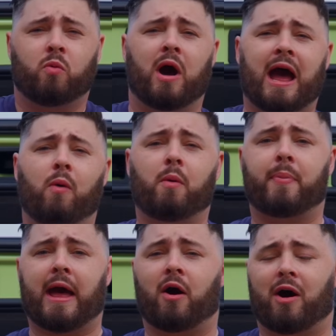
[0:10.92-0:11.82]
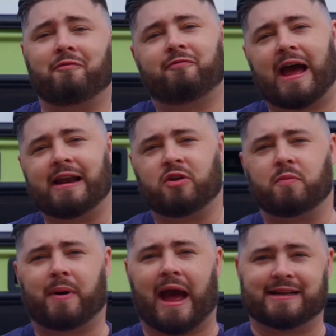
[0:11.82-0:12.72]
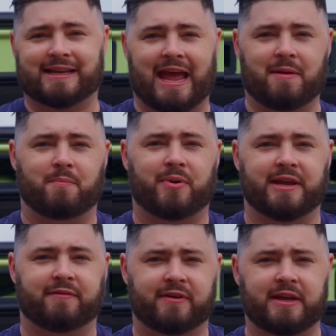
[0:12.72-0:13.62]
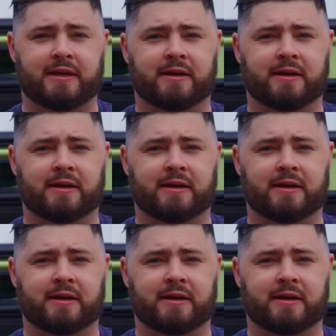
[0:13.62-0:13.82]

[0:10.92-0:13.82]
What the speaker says: Well, how about a value-packed MPV?